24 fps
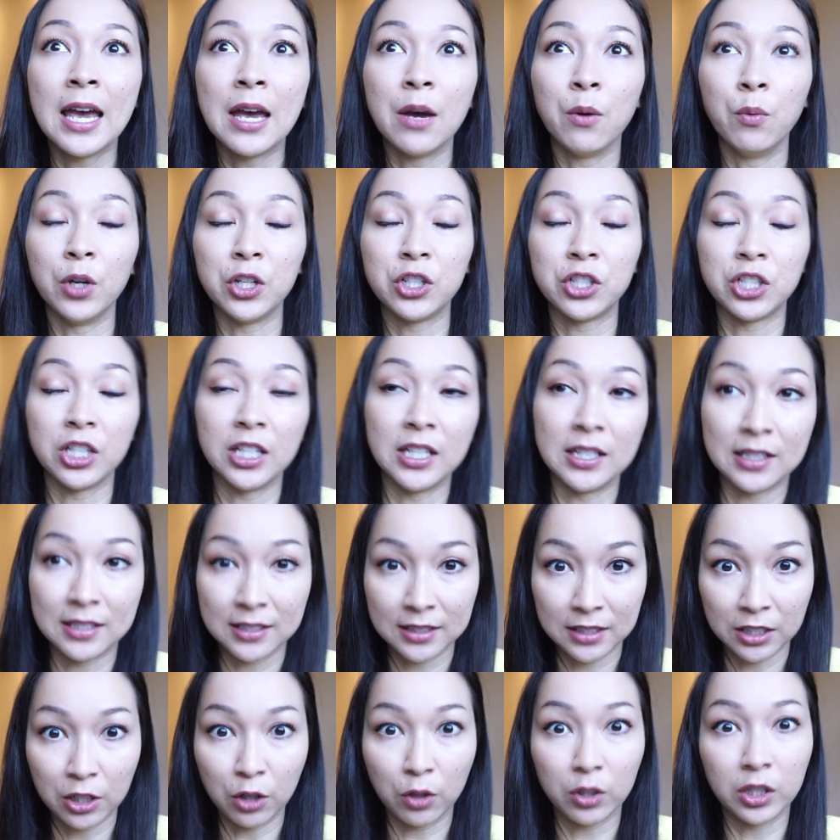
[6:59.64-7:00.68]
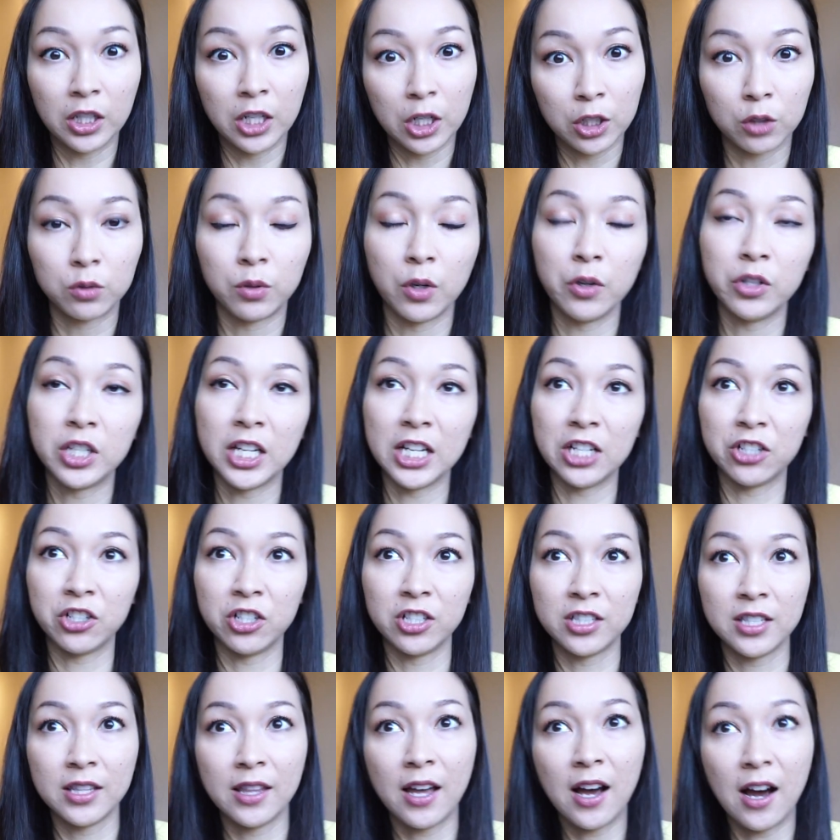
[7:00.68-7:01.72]
which is, you know, clinical
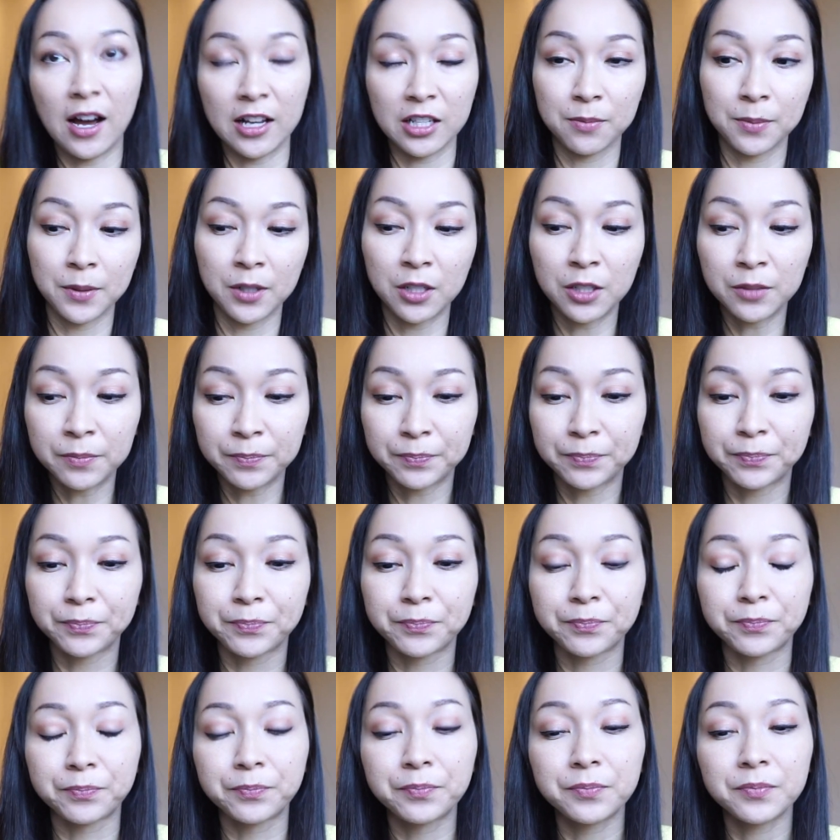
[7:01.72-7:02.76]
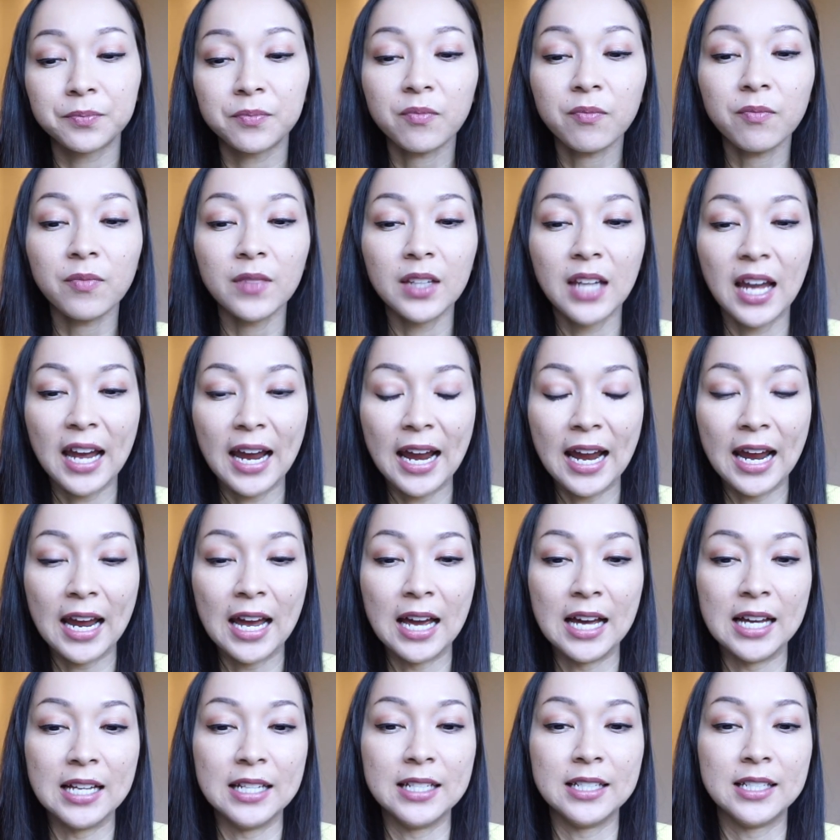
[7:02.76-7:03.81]
rotations in the hospital.
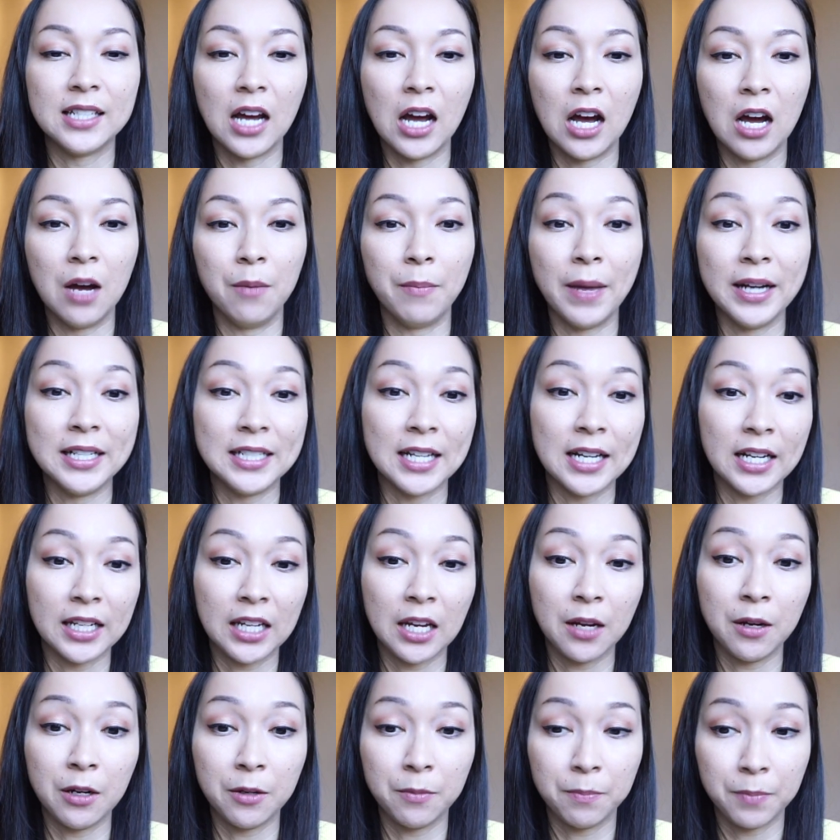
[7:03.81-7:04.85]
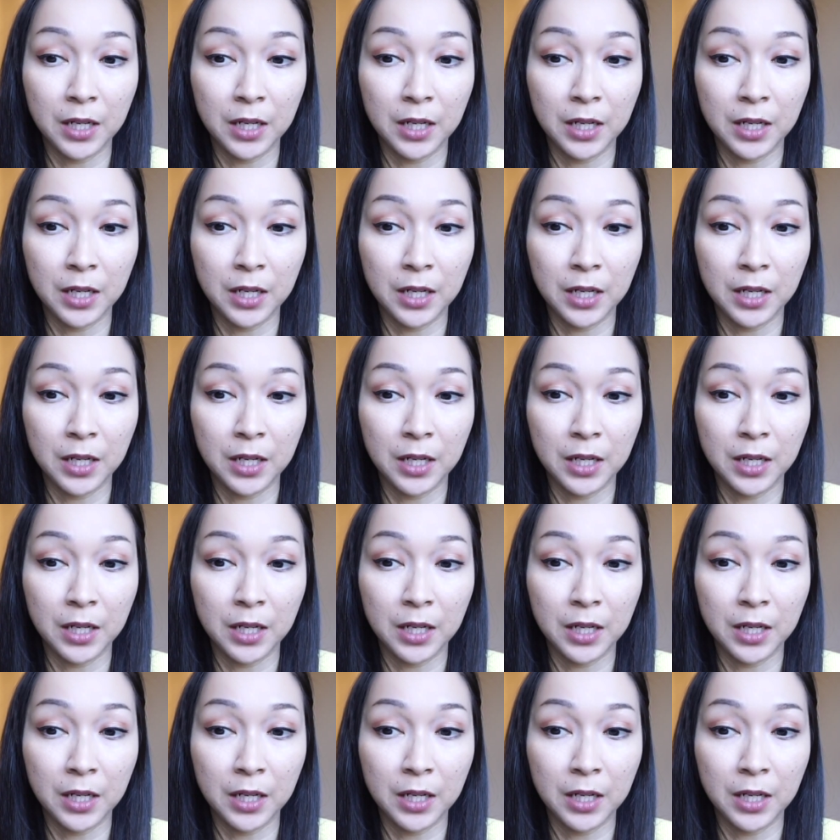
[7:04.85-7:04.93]
And uh, my dedicated